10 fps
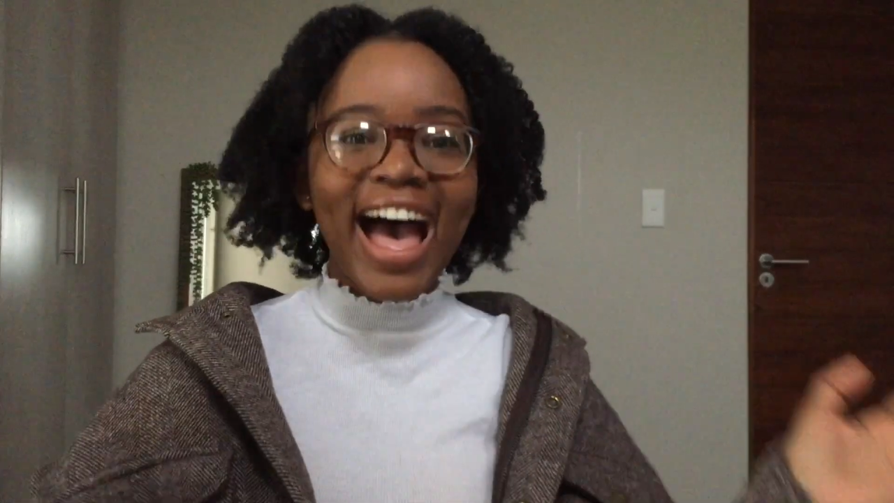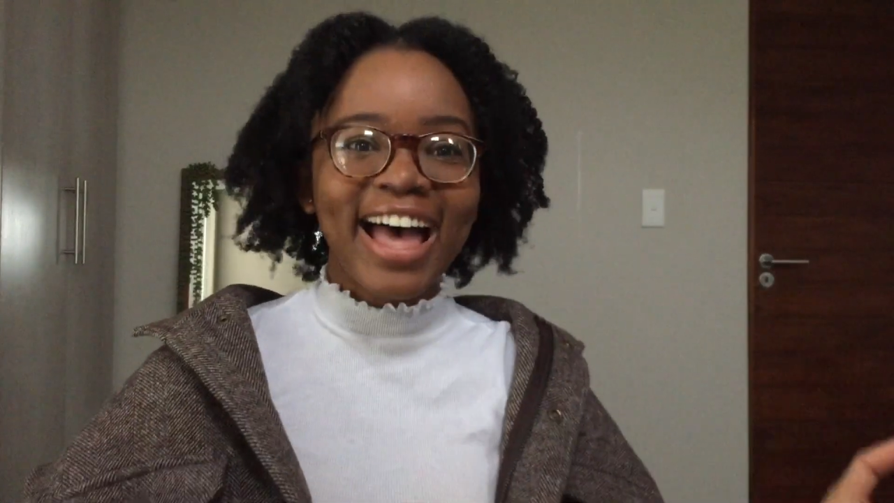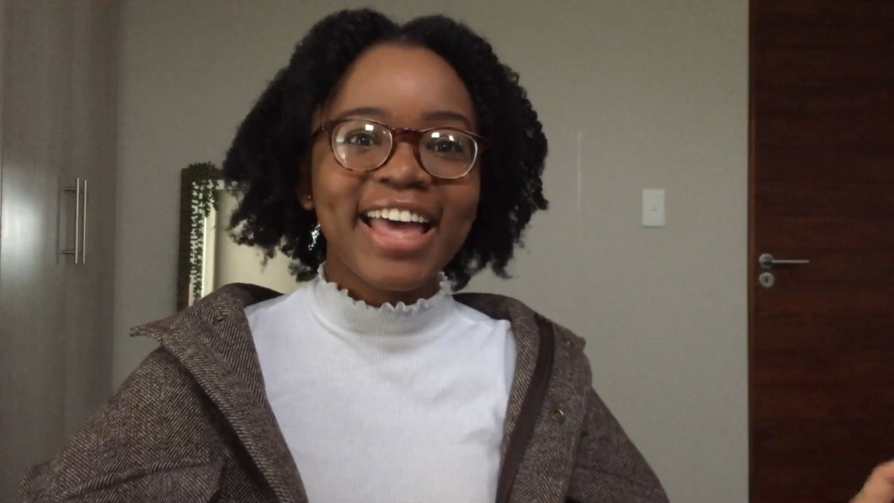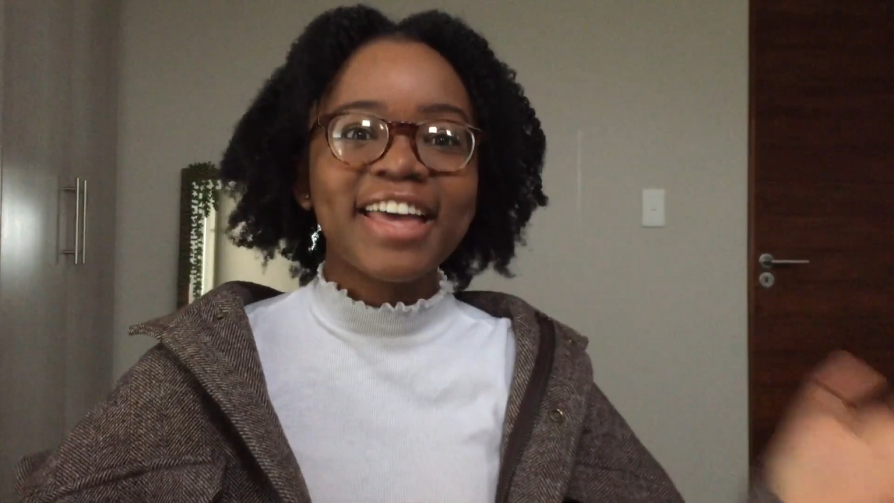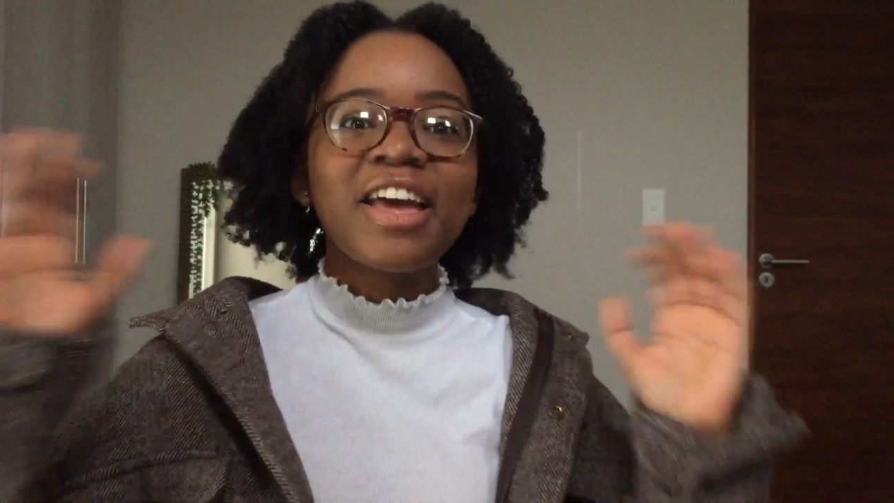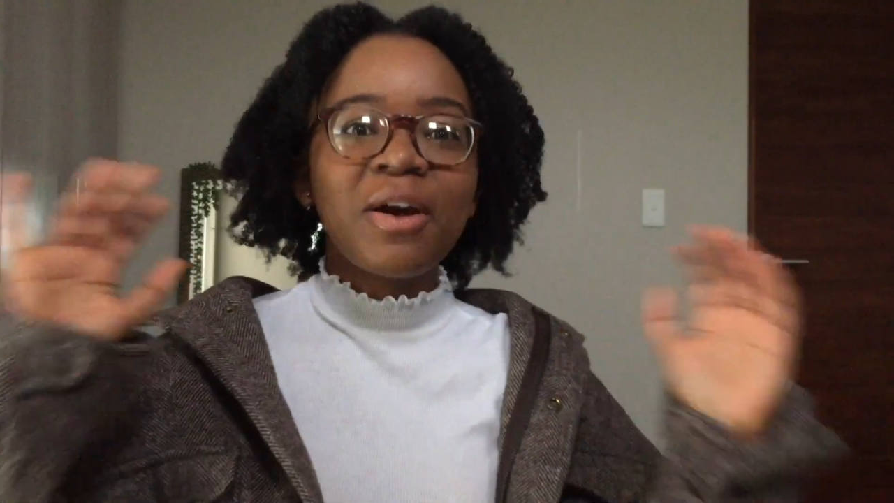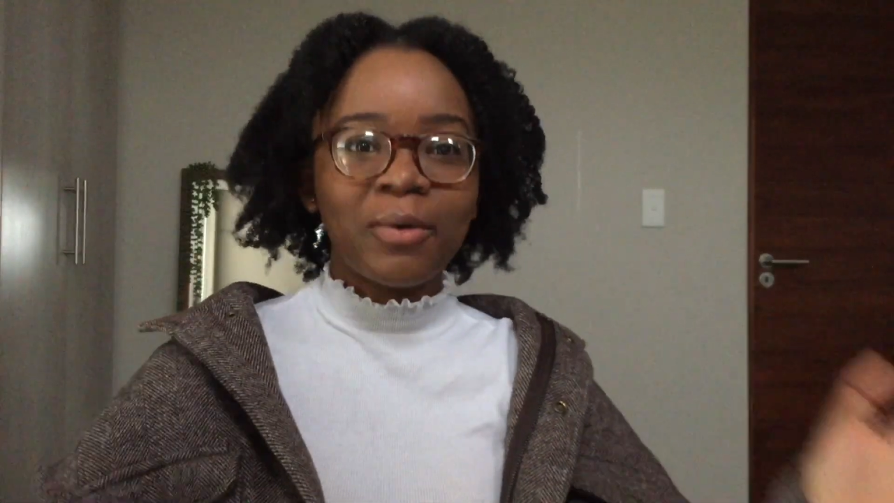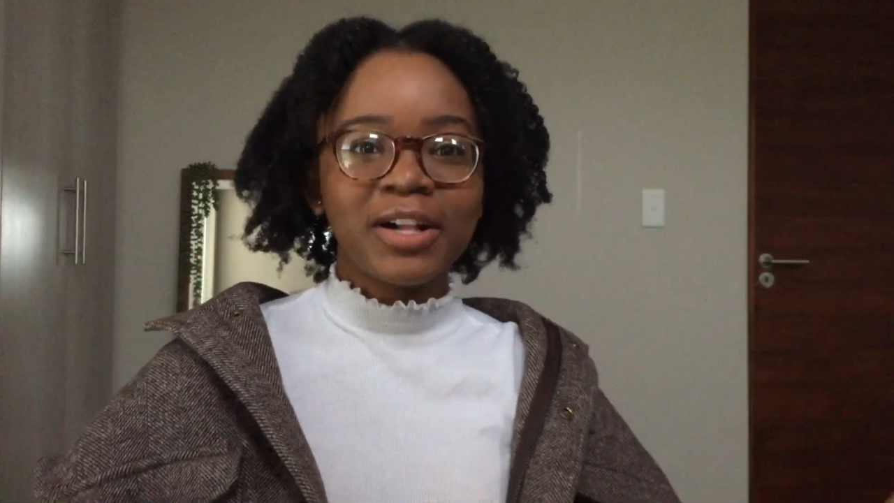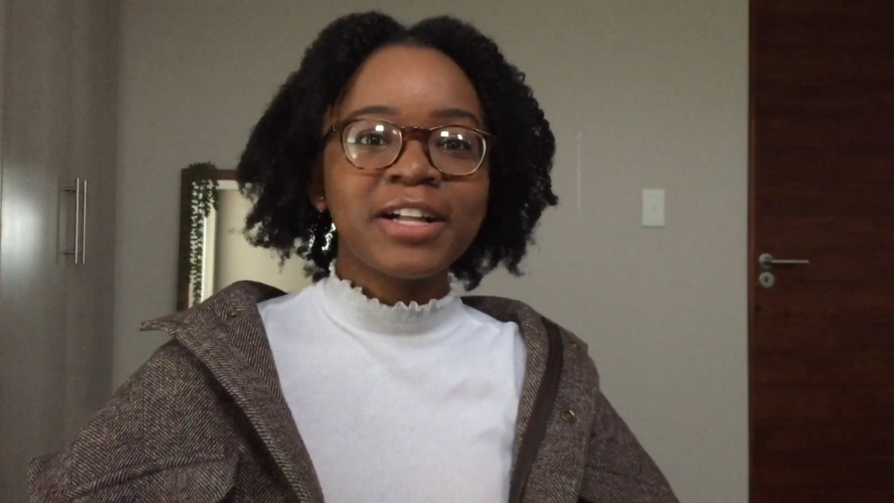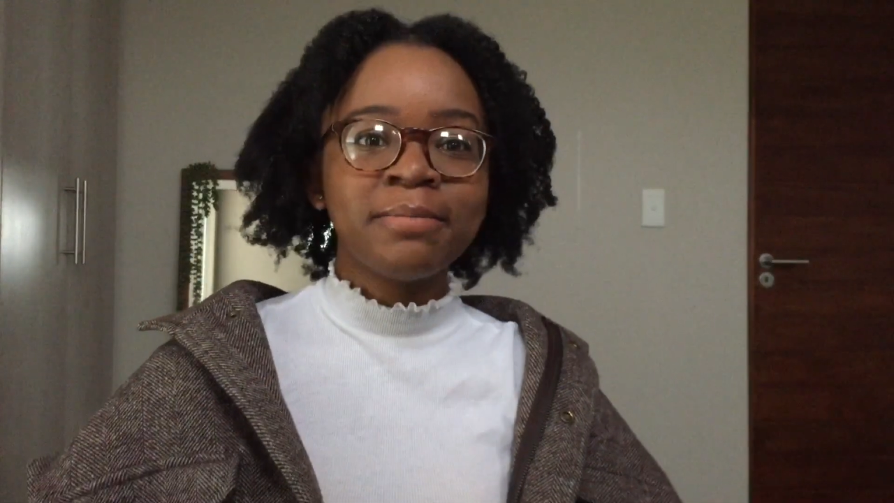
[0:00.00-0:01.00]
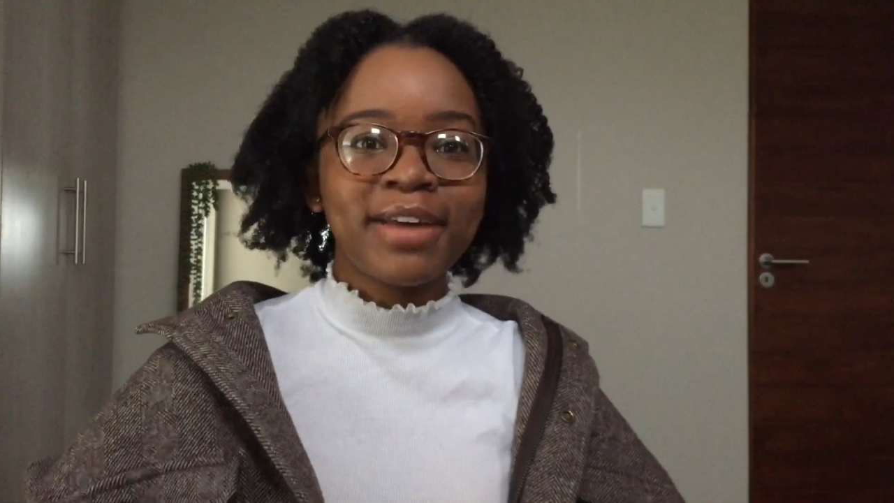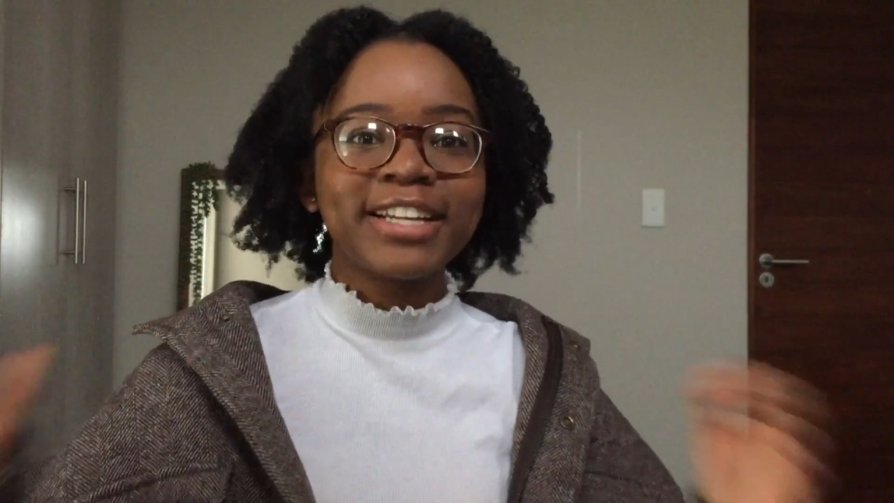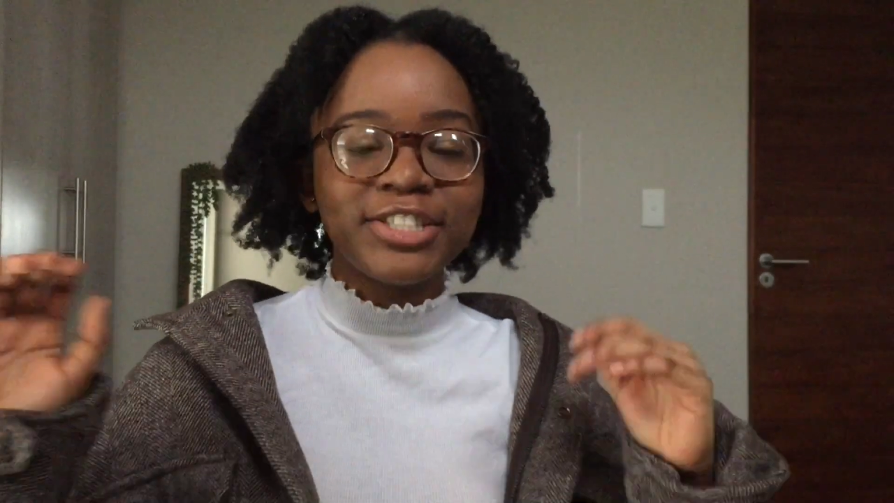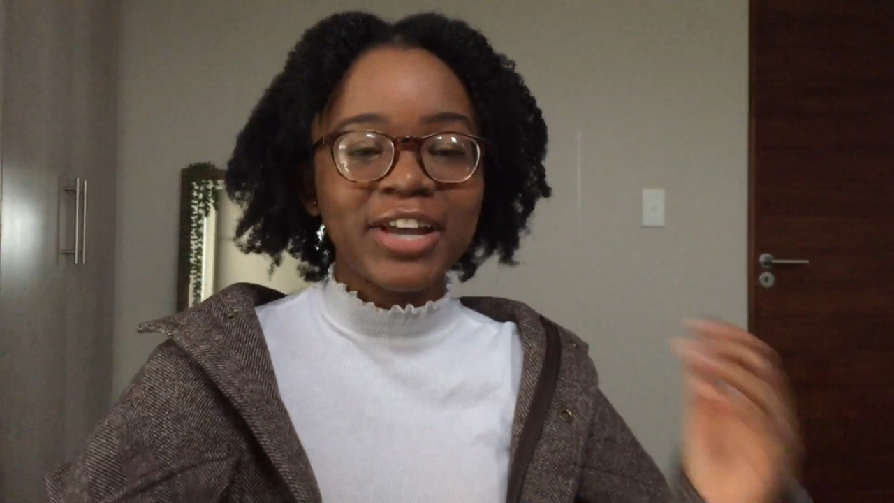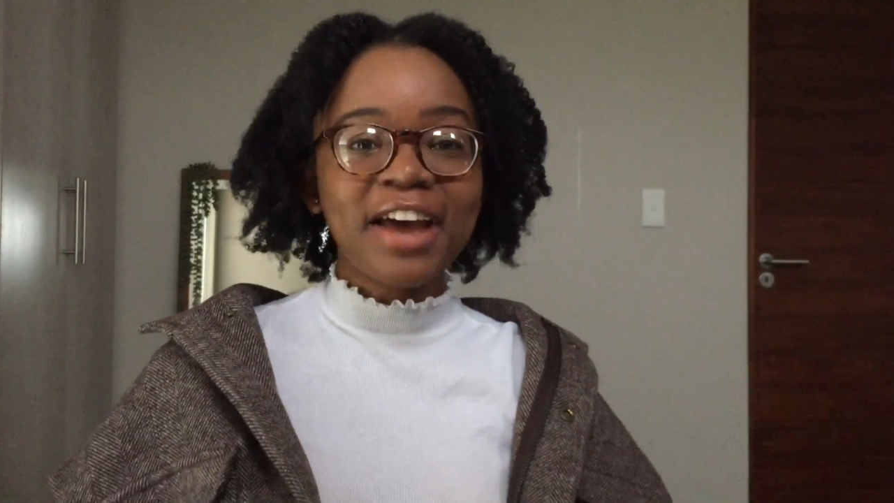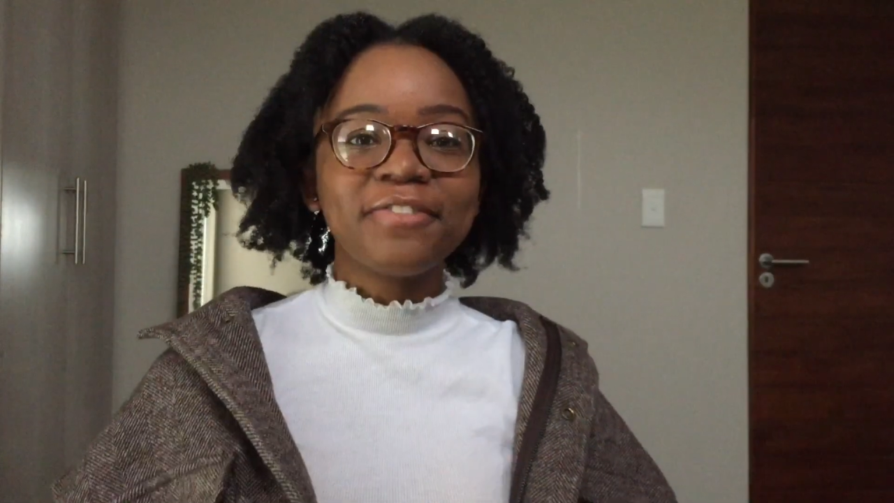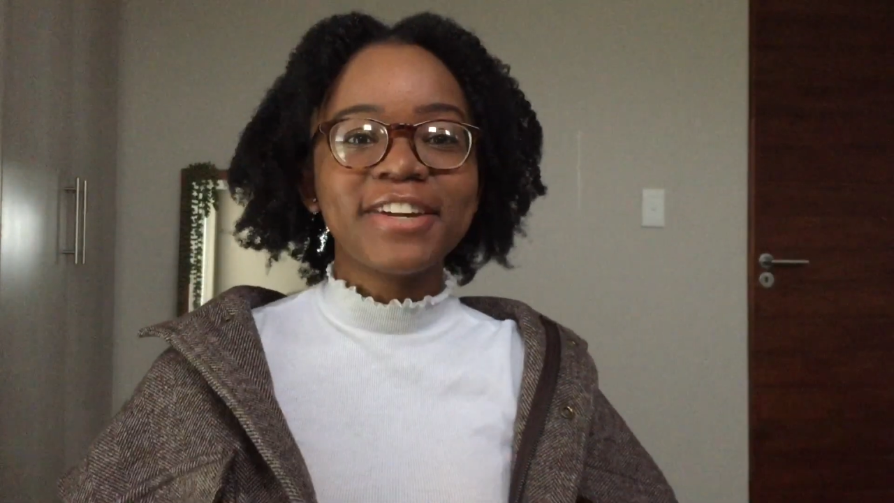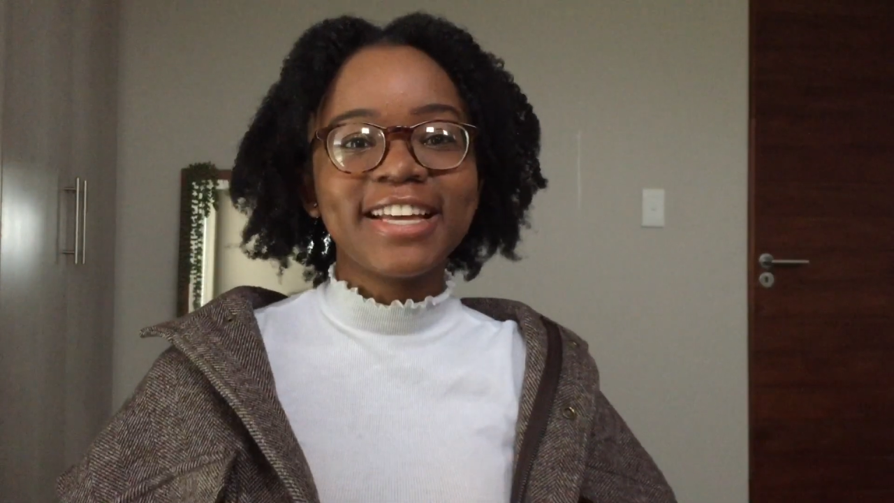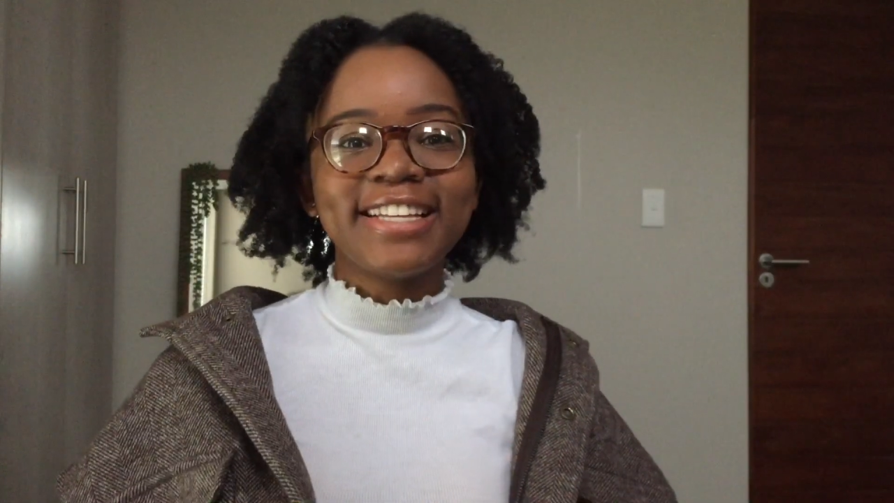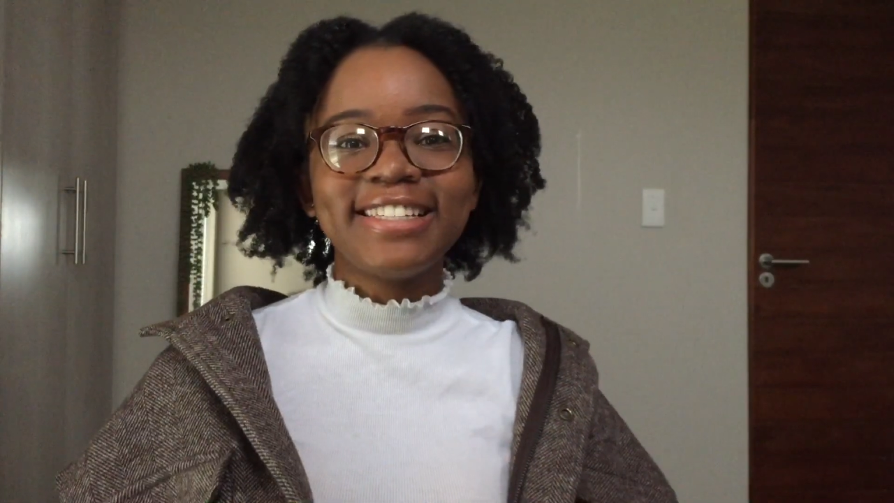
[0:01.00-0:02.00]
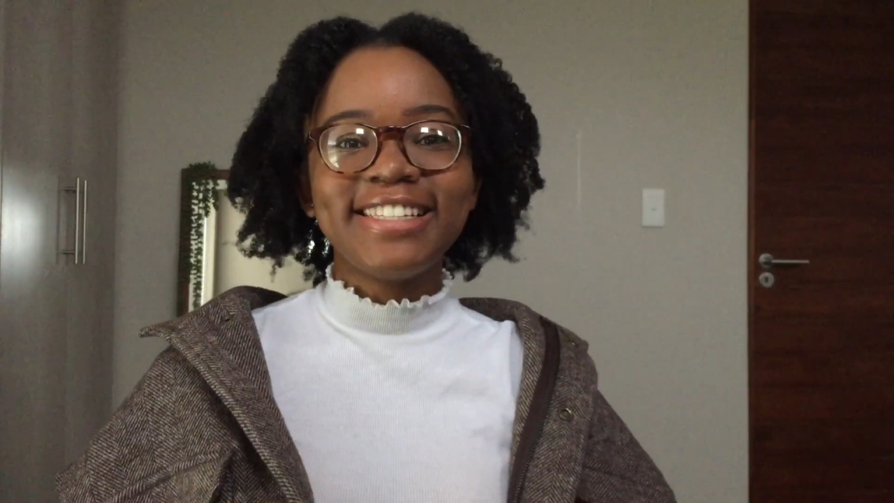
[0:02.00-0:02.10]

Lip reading: Hi, welcome back to African